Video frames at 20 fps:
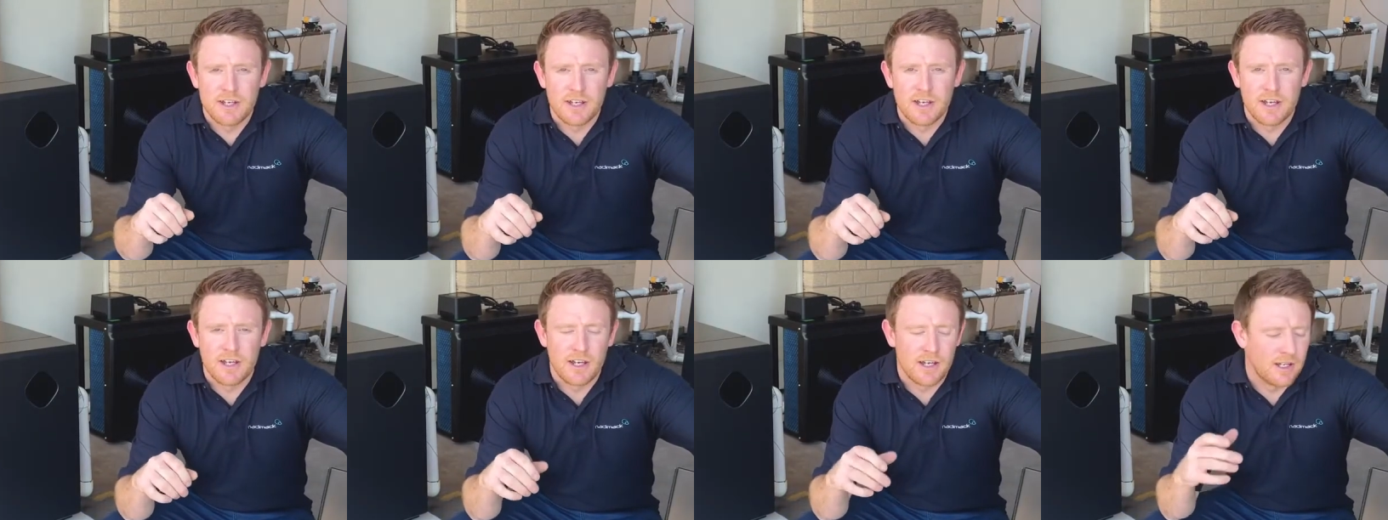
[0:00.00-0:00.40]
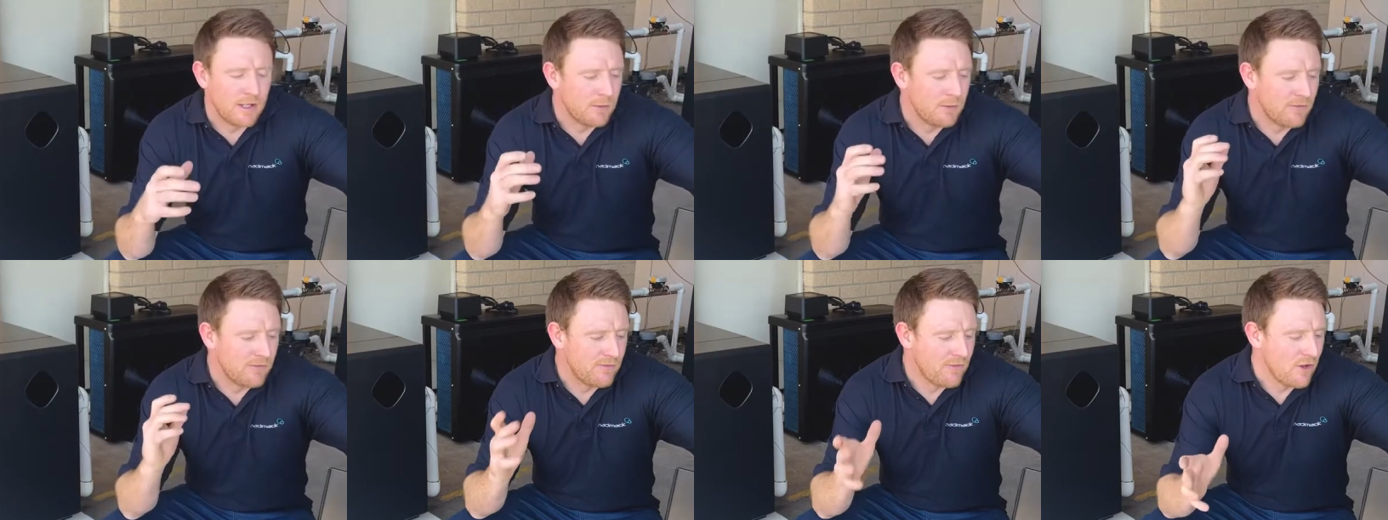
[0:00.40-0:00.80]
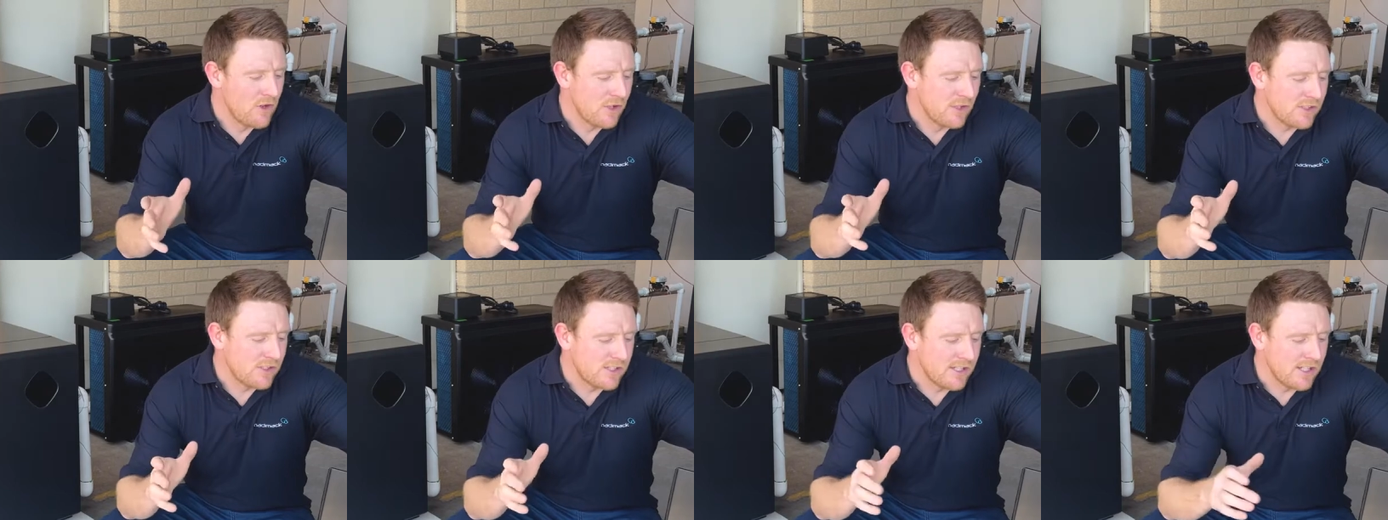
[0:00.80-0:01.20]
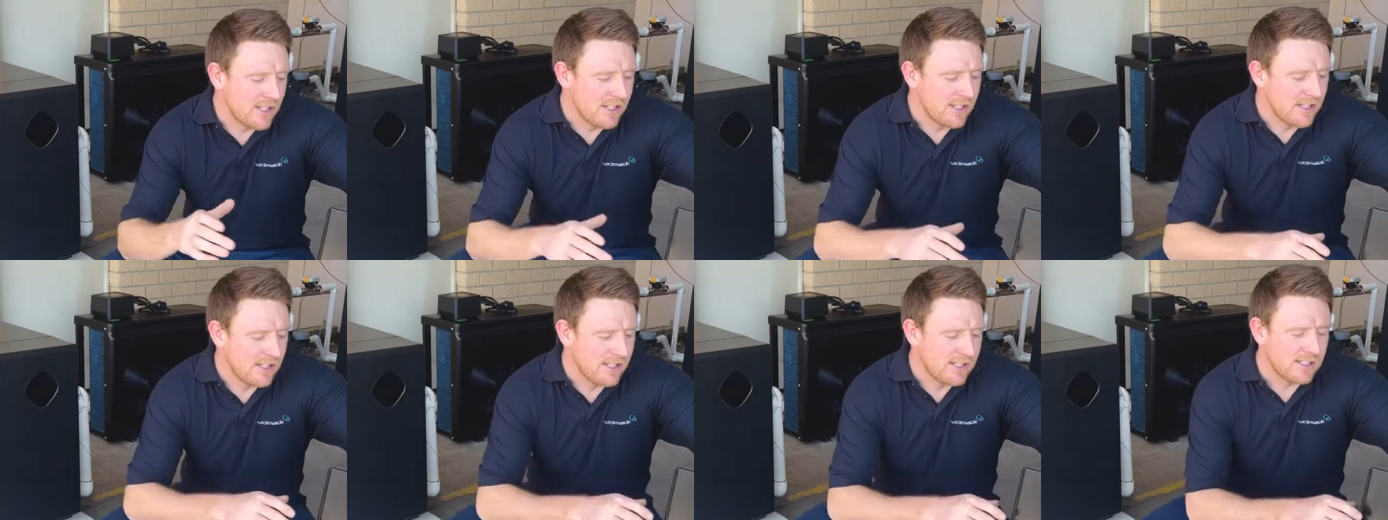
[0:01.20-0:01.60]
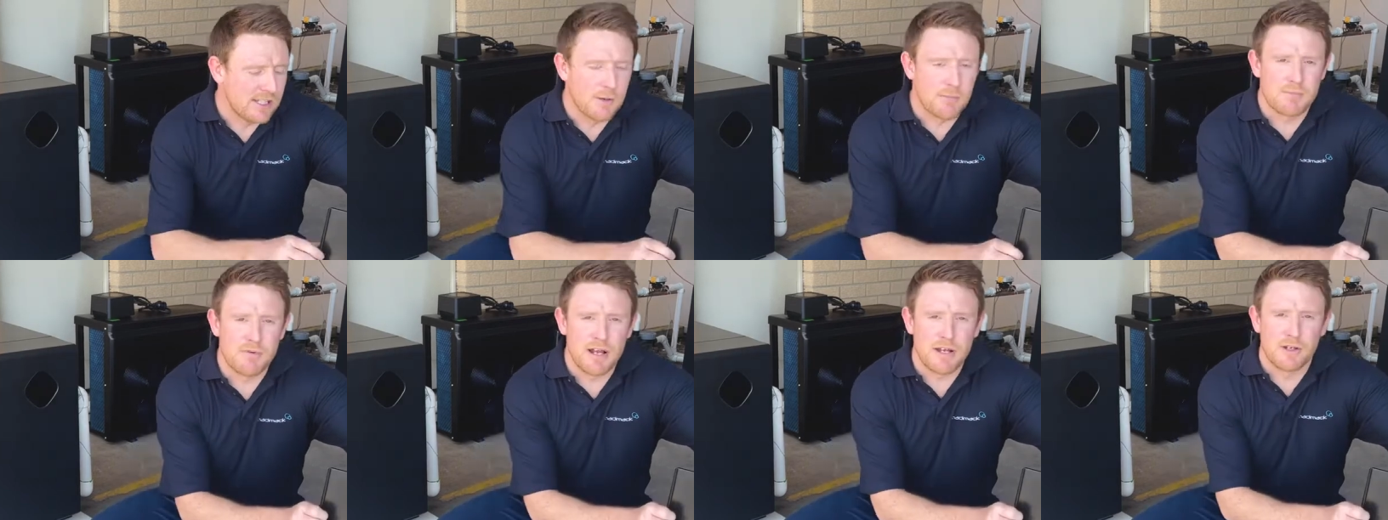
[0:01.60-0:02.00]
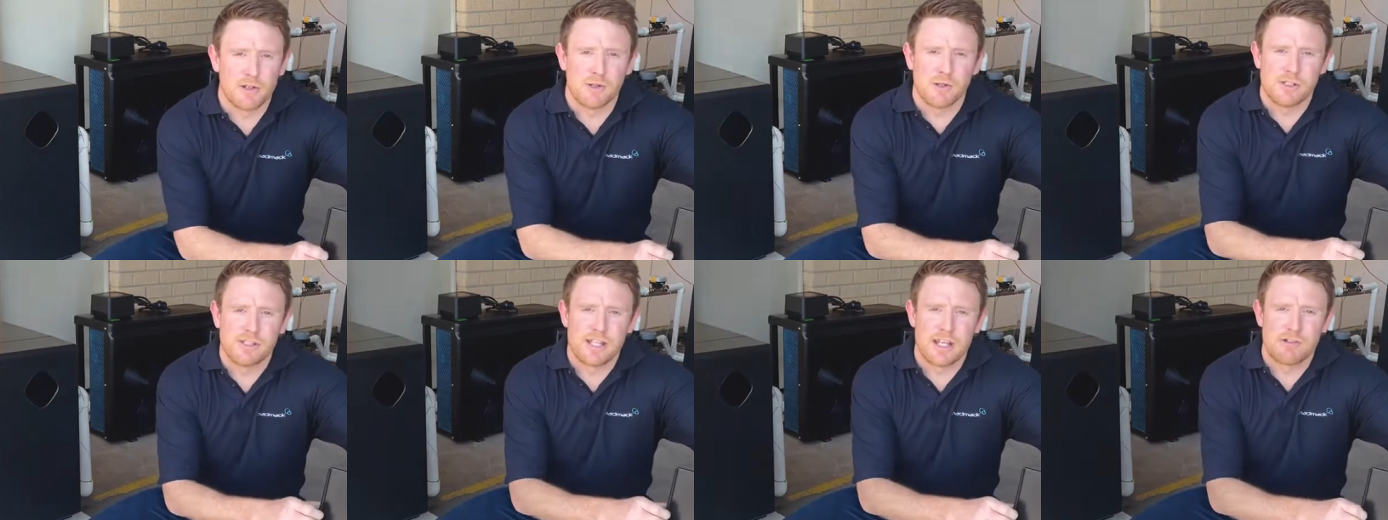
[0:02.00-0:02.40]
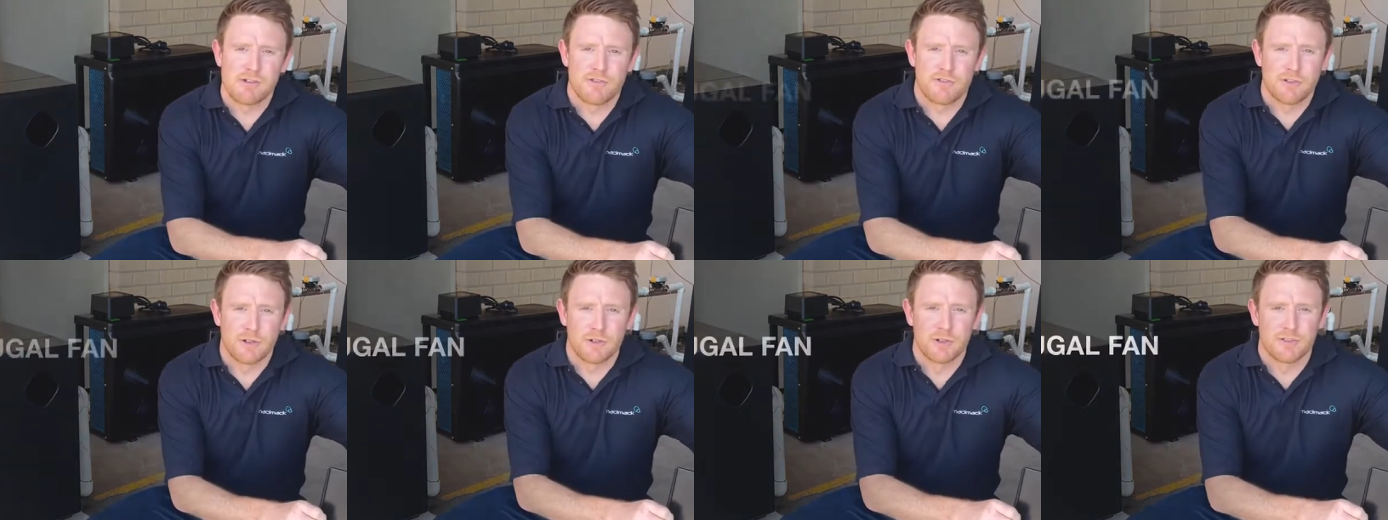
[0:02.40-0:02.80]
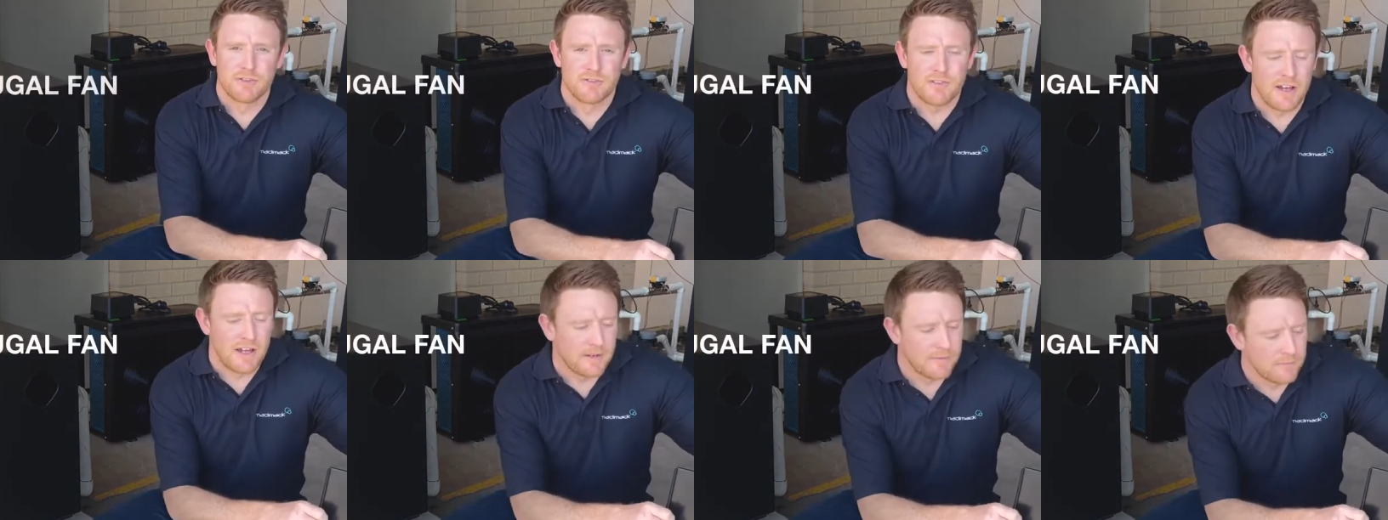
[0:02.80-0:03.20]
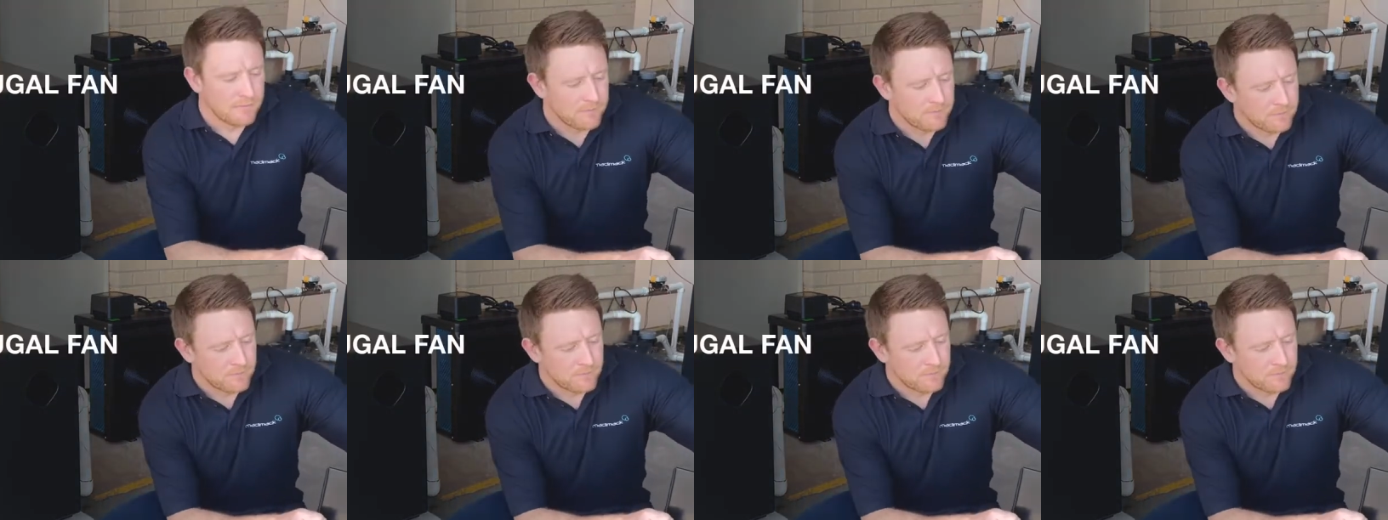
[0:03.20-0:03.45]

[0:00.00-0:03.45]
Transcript: The first is a brand new centrifugal fan.